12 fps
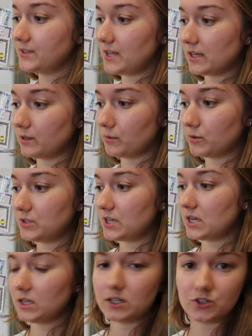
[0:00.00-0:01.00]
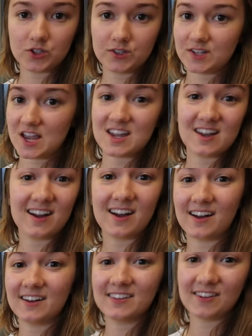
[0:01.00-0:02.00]
daily routine and just taking
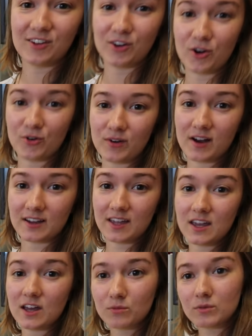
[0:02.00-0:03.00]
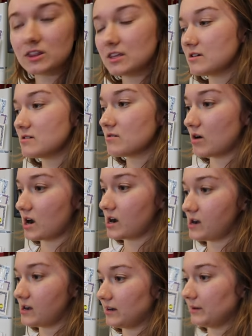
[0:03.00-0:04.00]
a, you know, a can with you
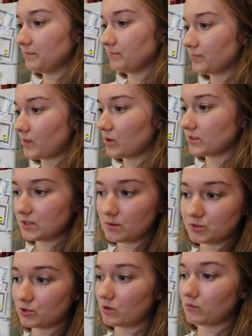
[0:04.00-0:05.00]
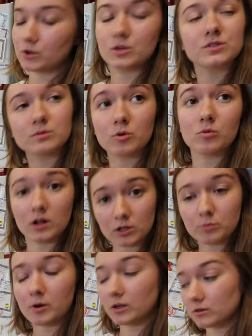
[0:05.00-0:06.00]
or um, some sort of reusable
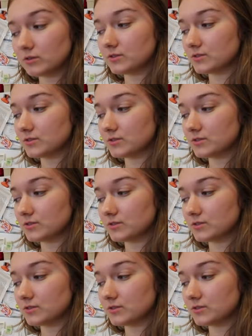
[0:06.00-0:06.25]
water bottle.